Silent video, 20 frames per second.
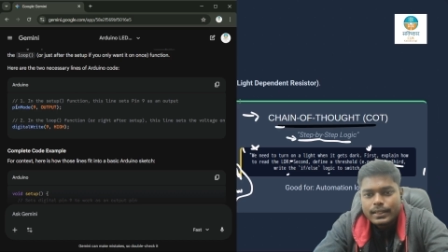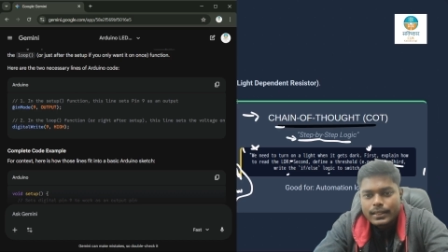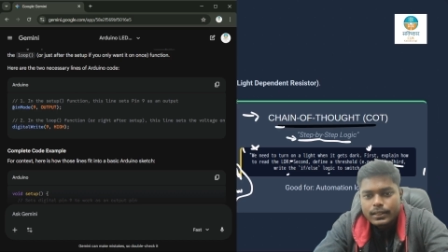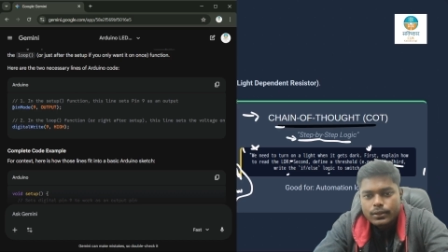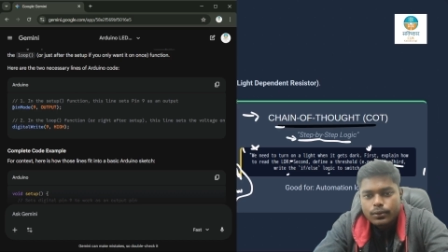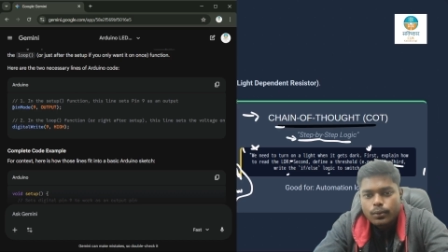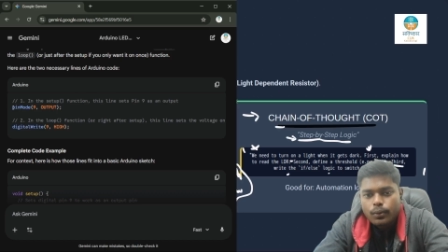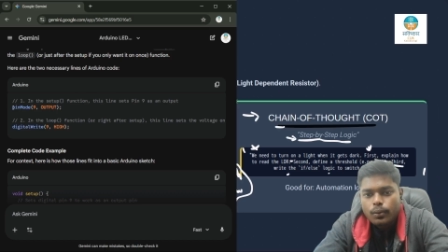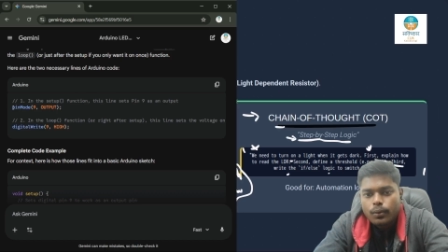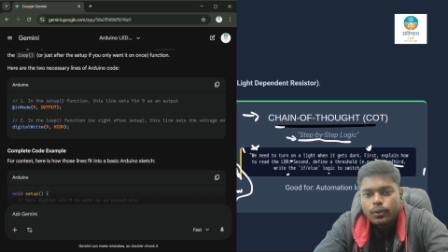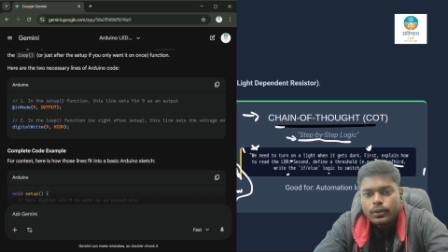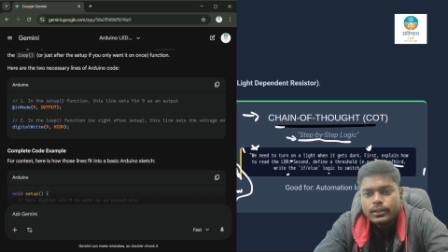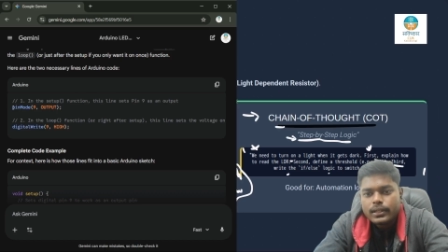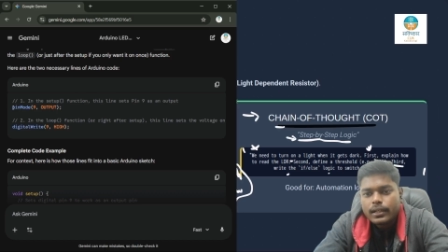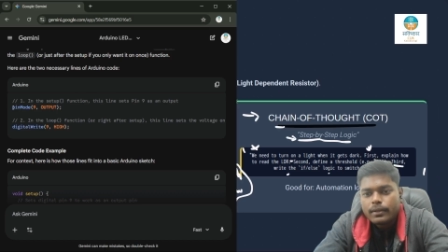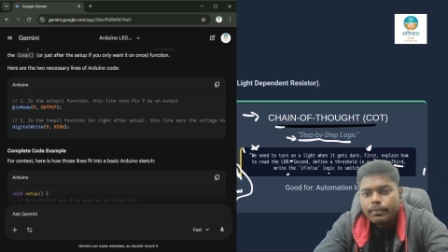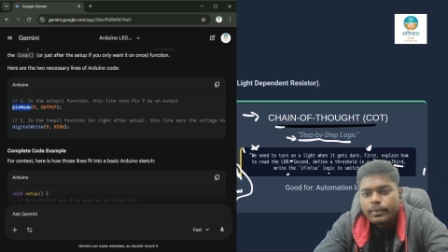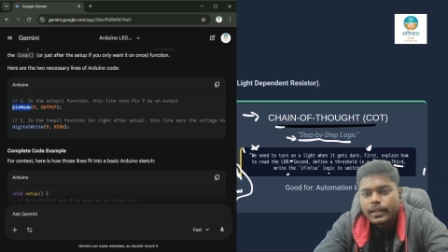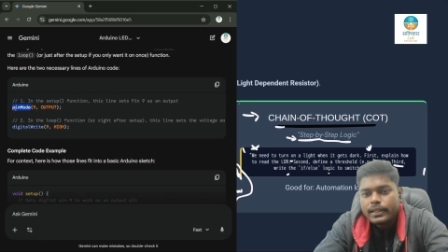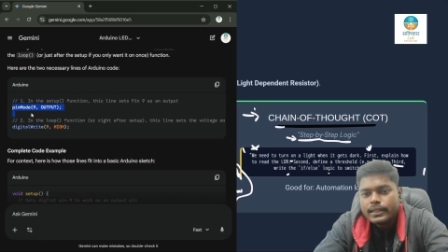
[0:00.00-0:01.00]
These
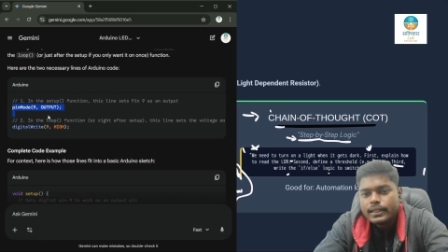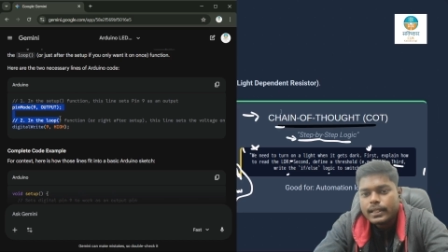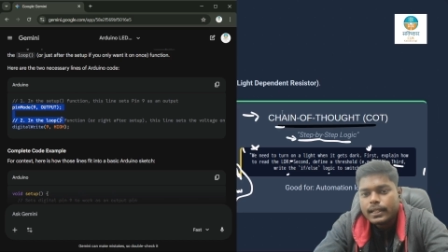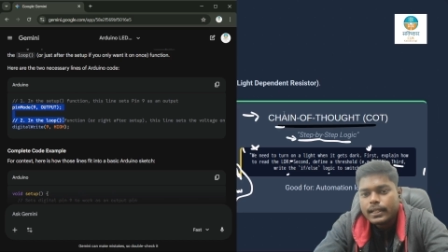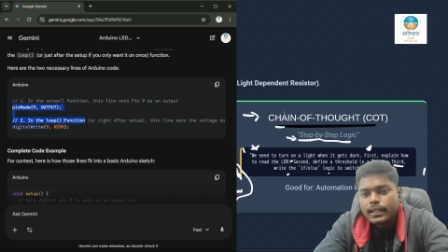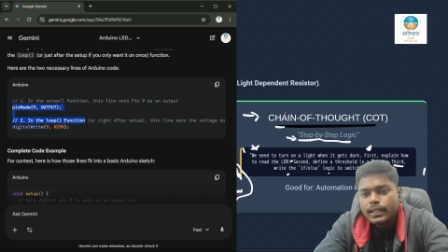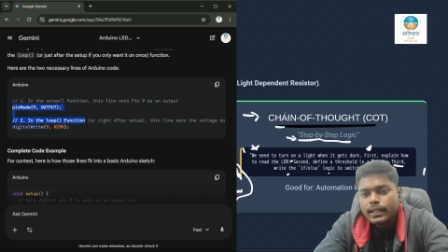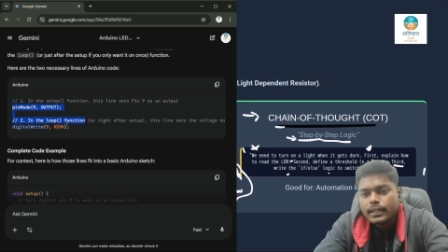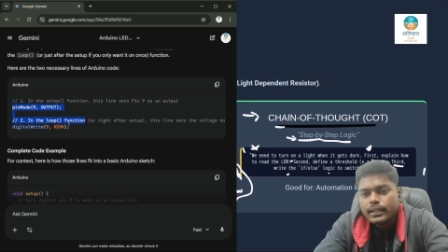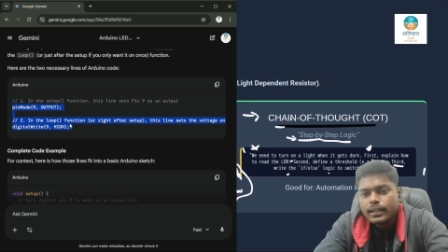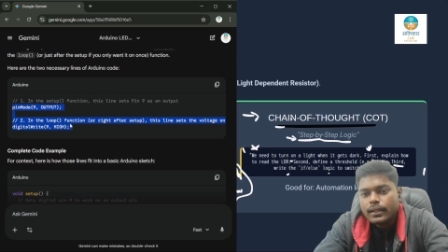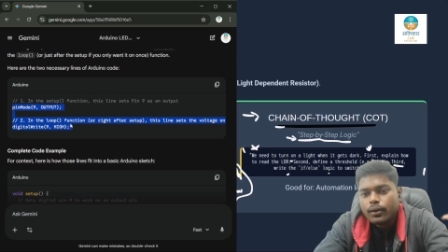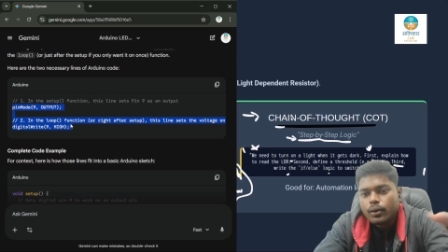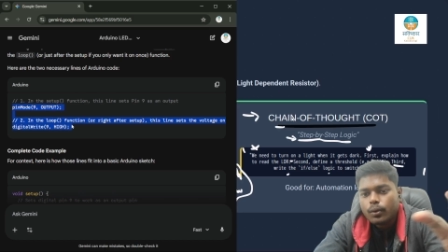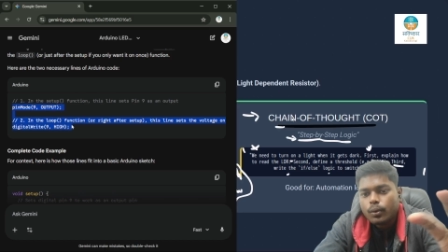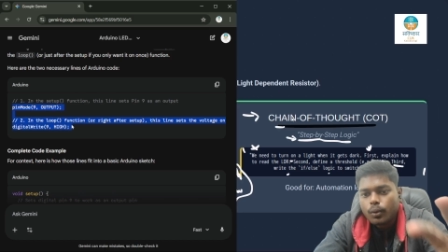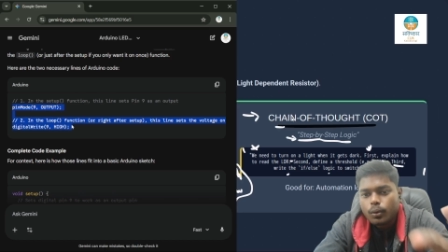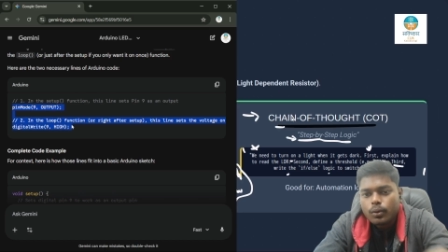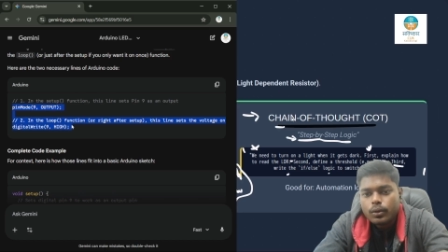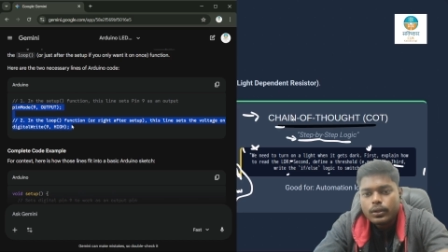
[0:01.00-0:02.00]
codes are basically
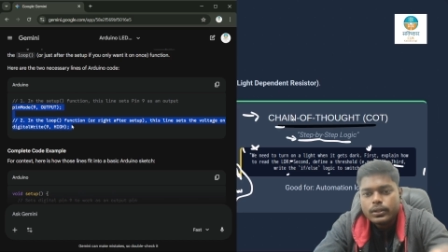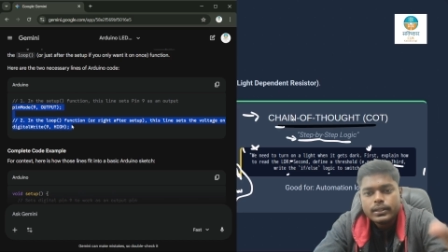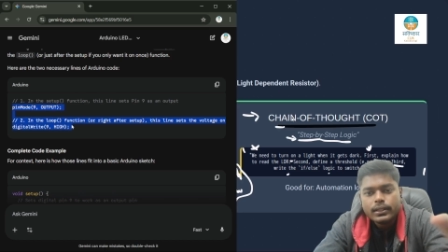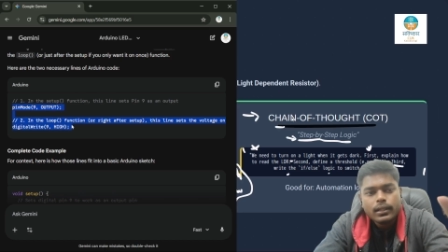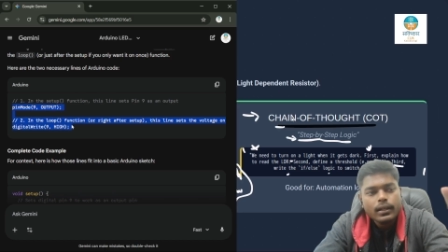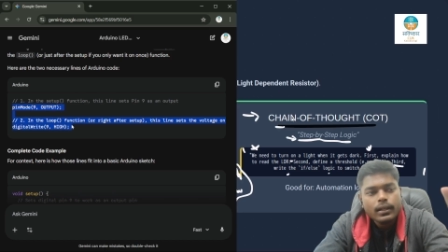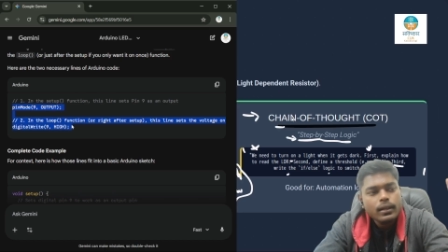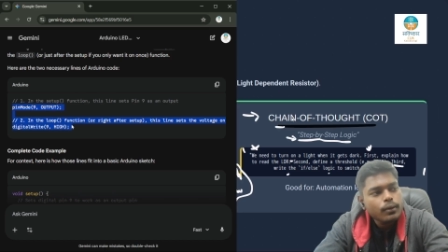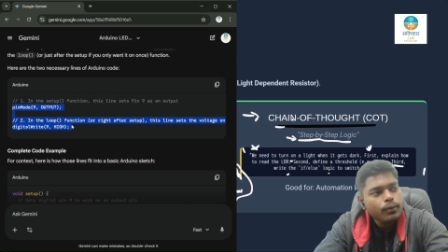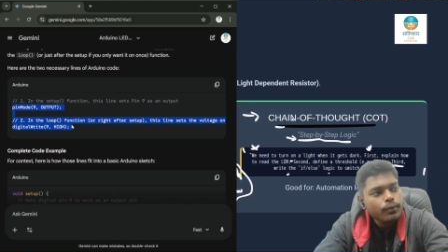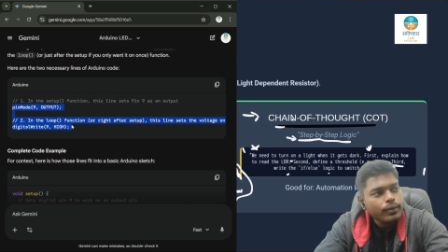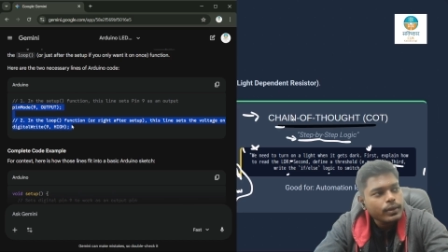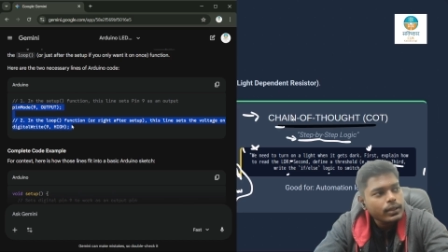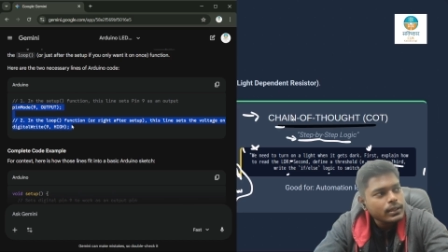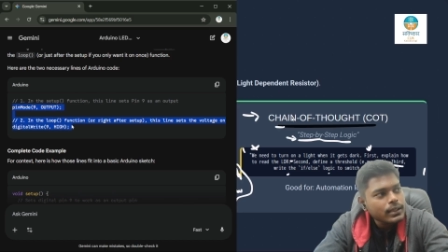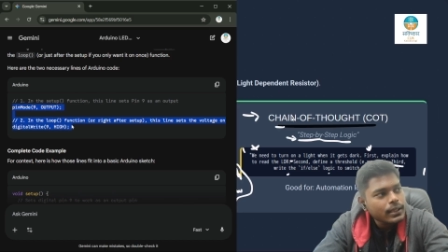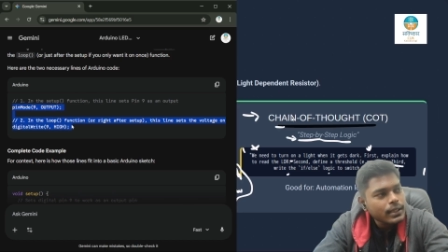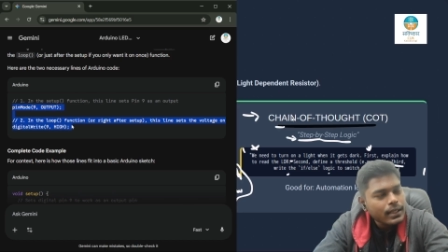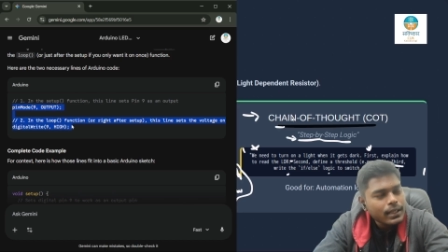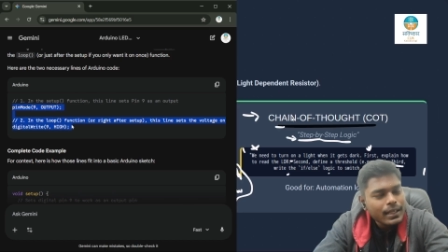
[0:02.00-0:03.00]
the codes
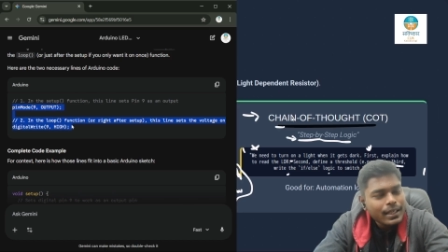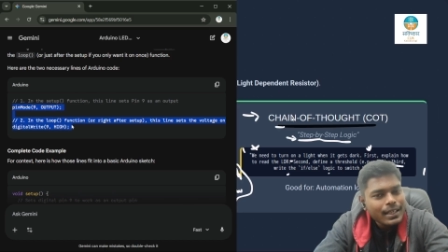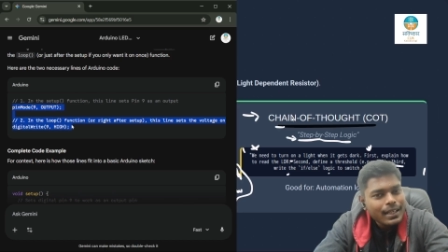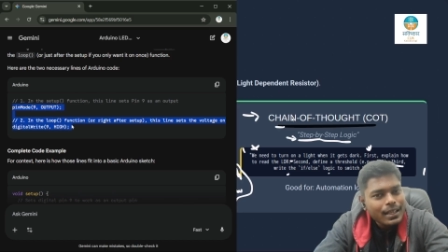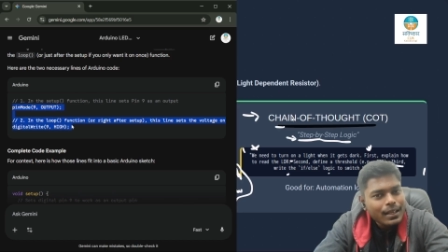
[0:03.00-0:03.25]
with